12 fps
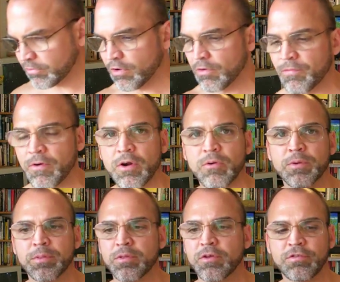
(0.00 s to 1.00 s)
come so
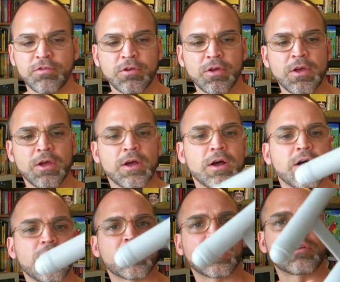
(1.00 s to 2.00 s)
far with this.
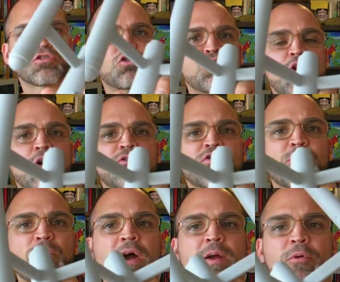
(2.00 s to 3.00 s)
Got 2 coats
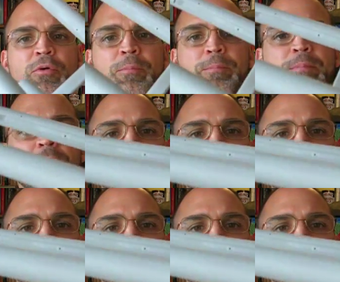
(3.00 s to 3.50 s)
of primer